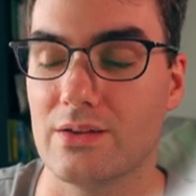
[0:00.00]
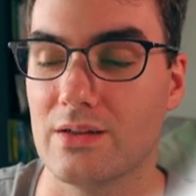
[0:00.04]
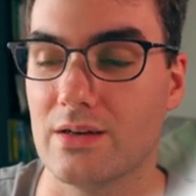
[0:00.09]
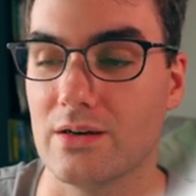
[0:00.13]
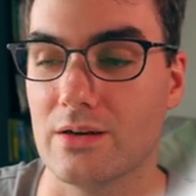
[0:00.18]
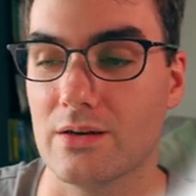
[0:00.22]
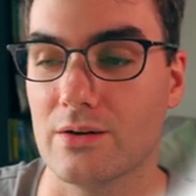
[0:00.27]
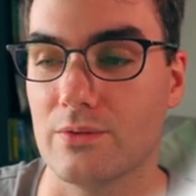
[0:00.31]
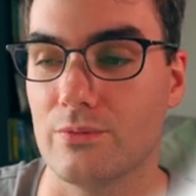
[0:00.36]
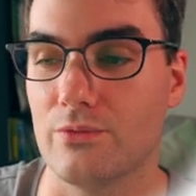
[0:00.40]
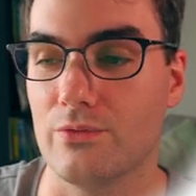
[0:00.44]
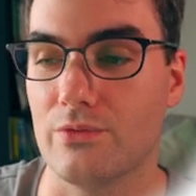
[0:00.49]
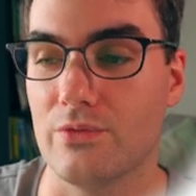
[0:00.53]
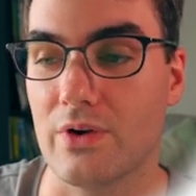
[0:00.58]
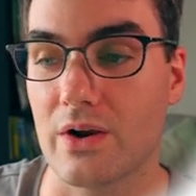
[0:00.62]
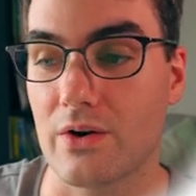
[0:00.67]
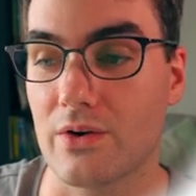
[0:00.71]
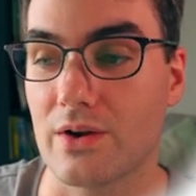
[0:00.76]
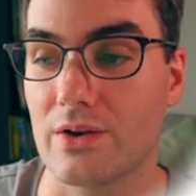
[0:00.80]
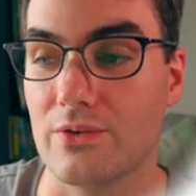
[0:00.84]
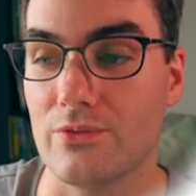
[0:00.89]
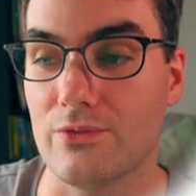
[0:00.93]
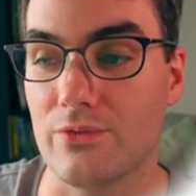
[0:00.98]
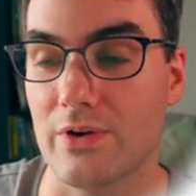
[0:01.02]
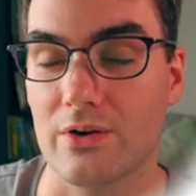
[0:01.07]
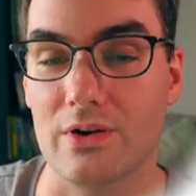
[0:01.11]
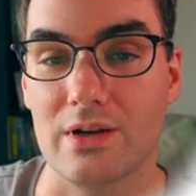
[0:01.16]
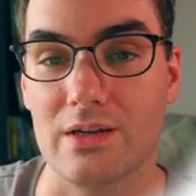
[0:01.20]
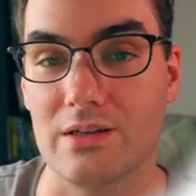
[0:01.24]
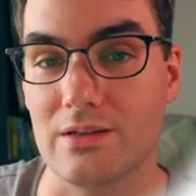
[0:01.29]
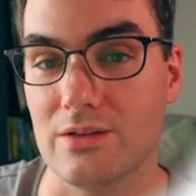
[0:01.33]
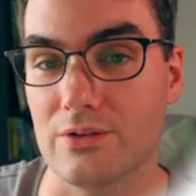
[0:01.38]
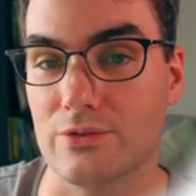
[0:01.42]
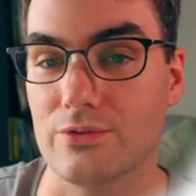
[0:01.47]
They're very,
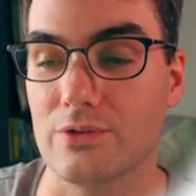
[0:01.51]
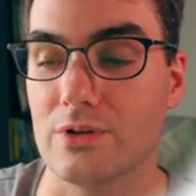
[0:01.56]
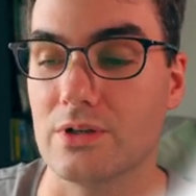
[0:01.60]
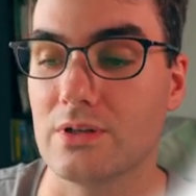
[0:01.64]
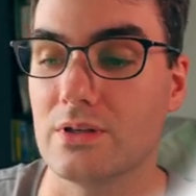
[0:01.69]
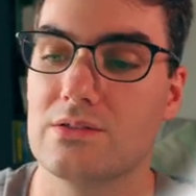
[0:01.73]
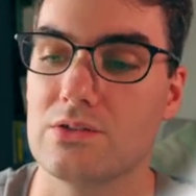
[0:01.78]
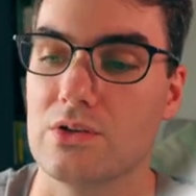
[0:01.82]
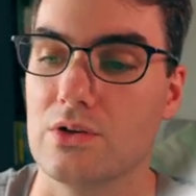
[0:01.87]
very different.